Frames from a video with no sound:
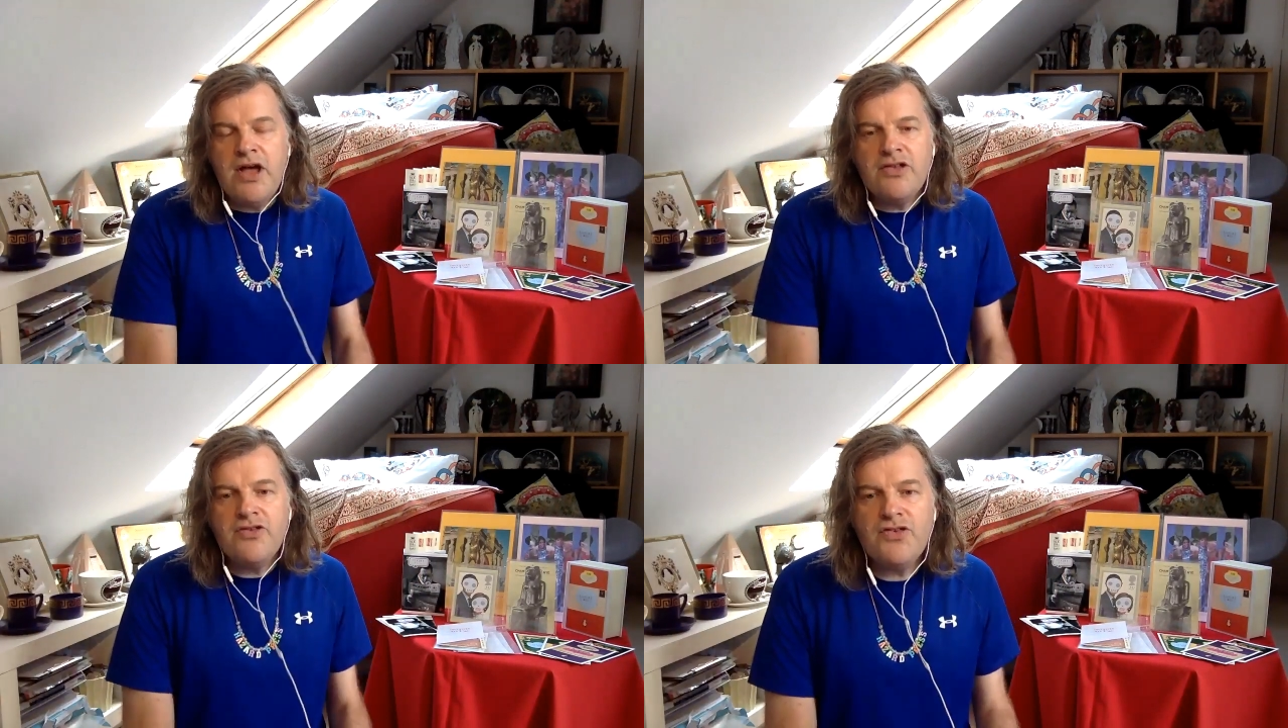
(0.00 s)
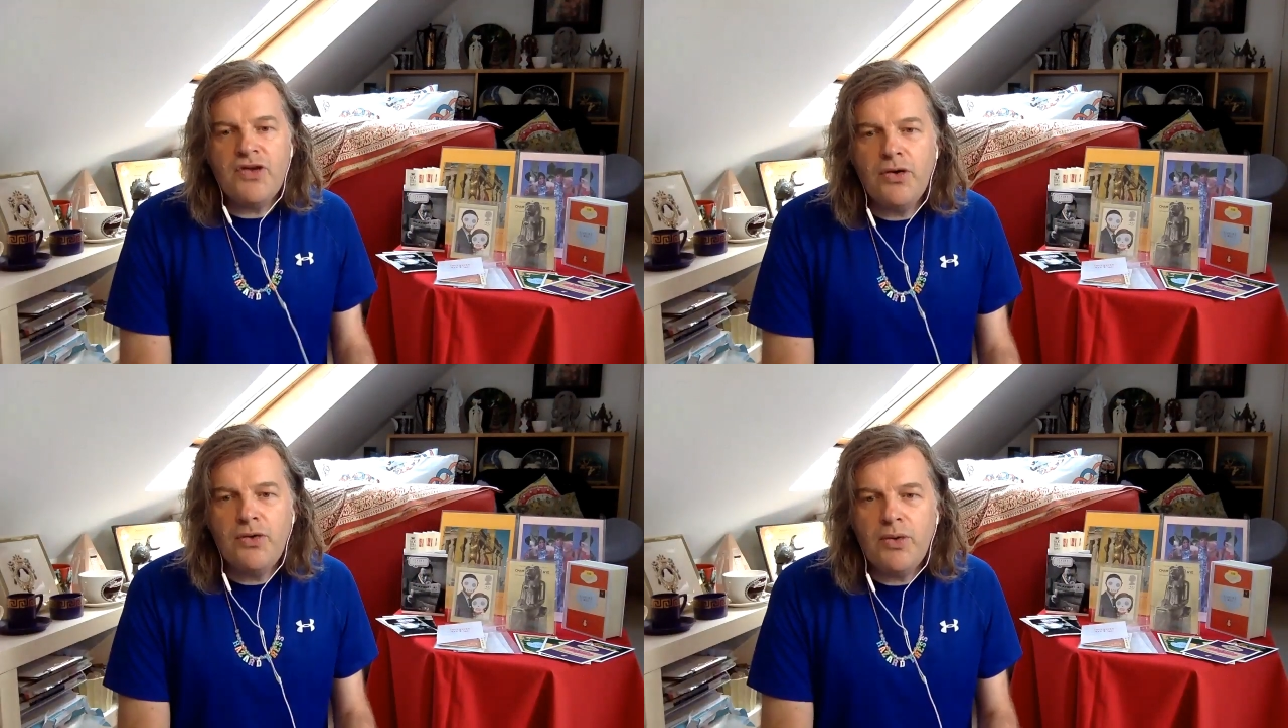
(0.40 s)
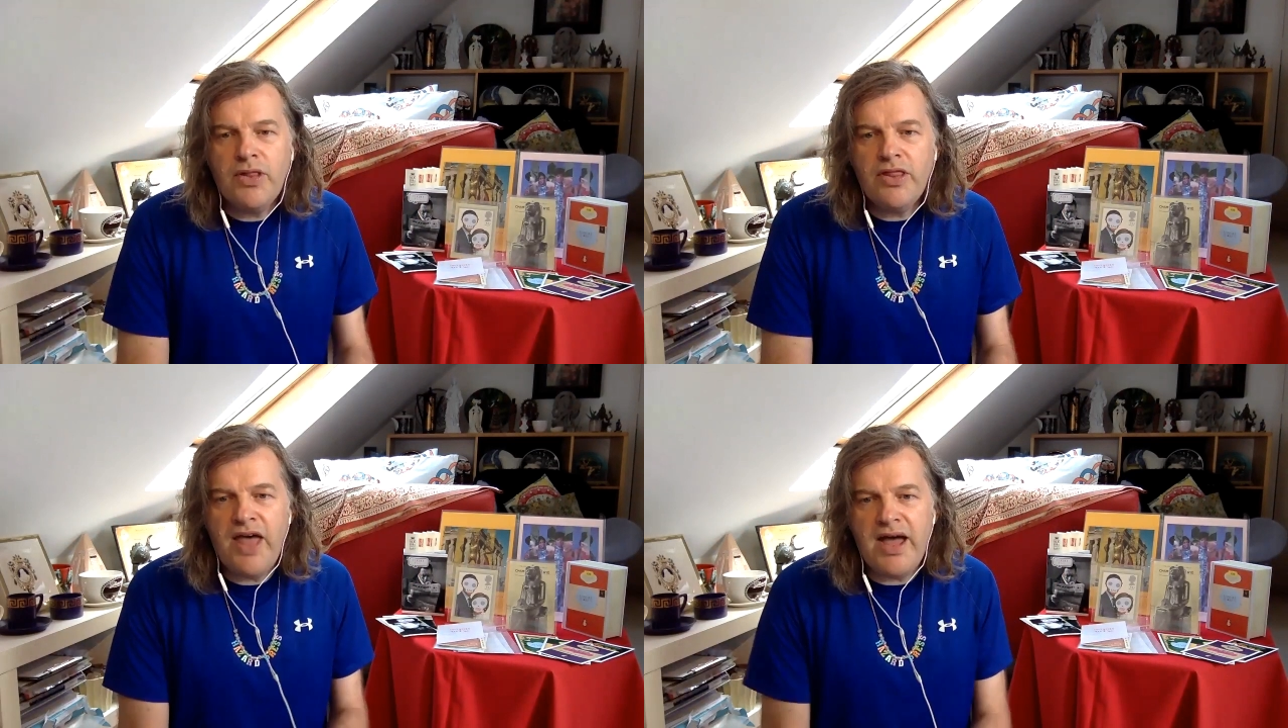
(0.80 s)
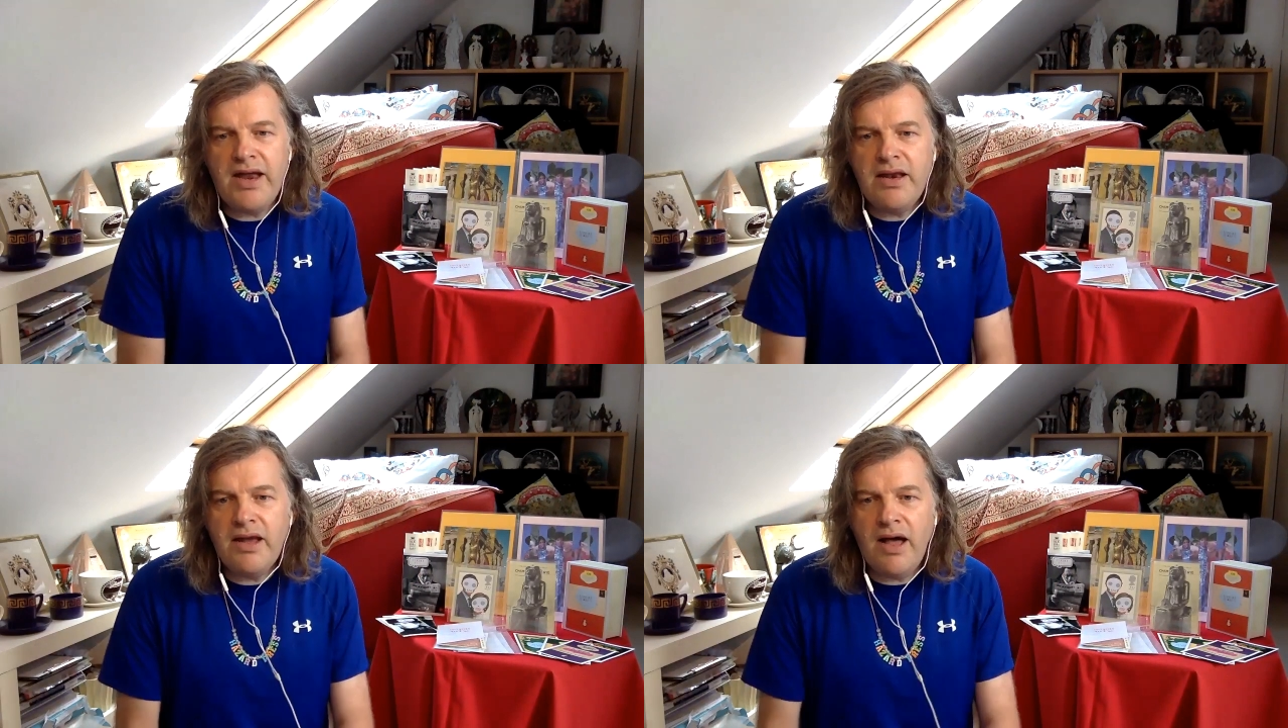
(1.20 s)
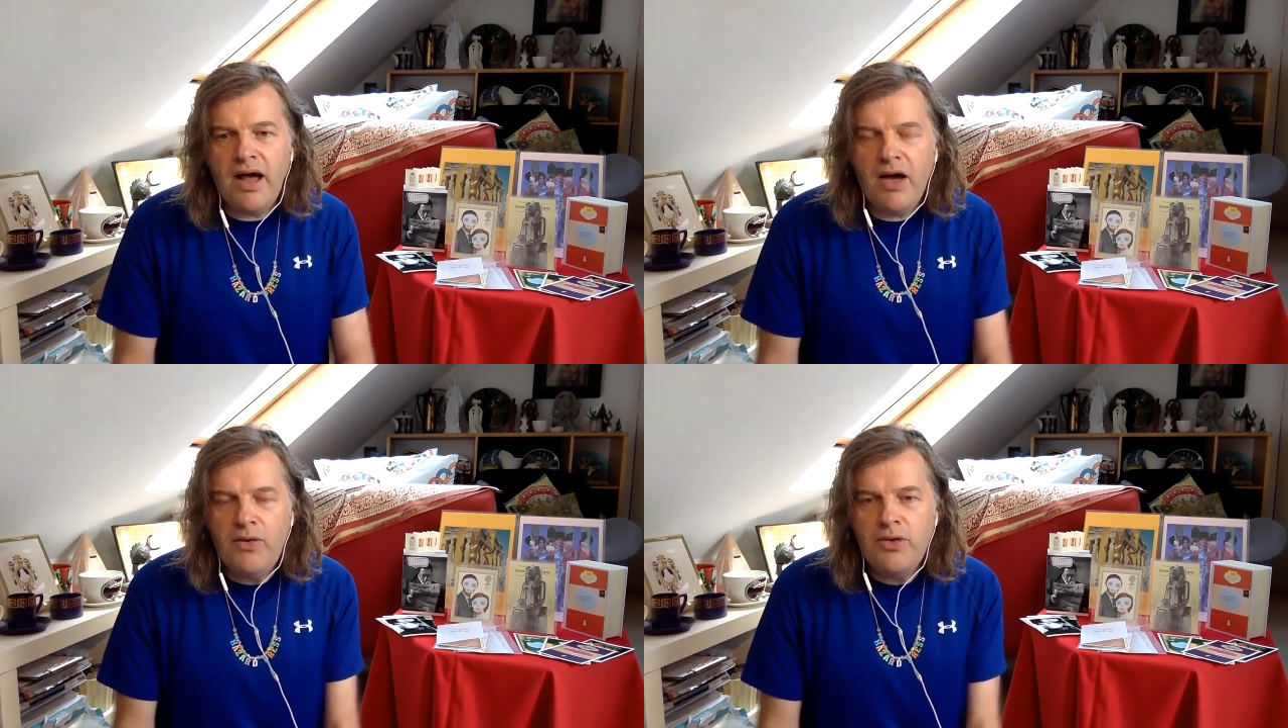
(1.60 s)
So then
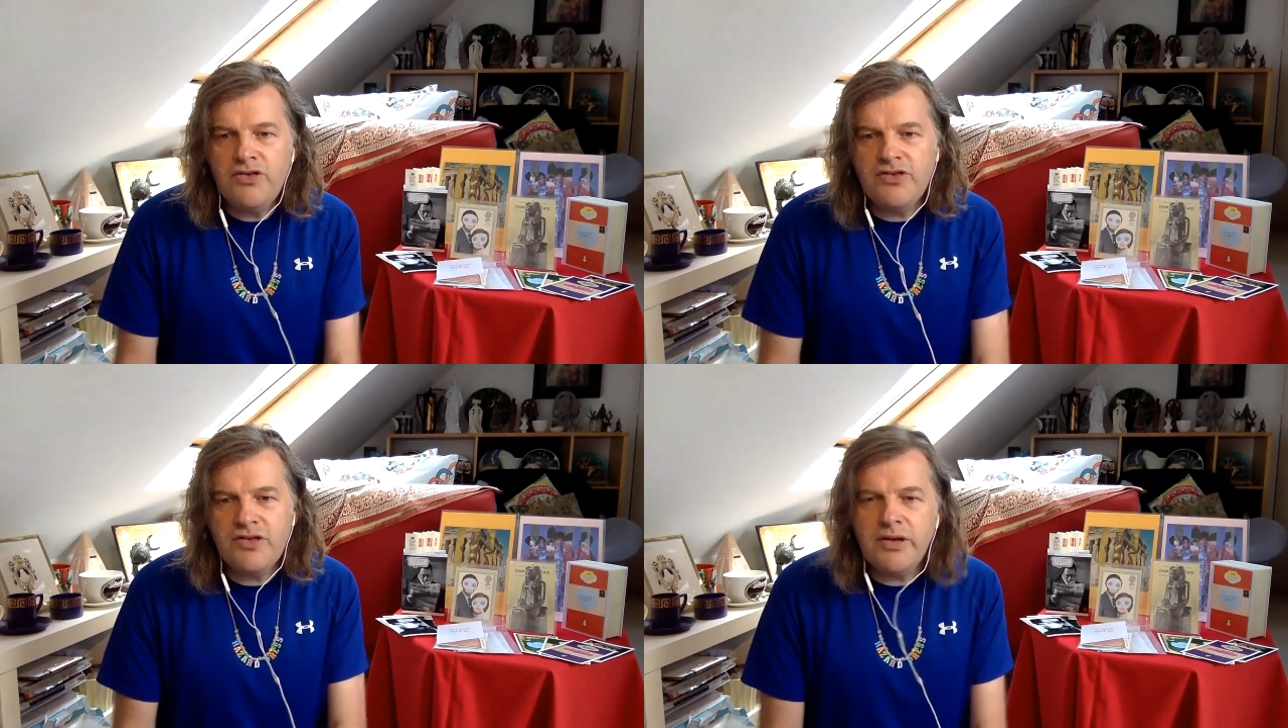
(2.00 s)
I would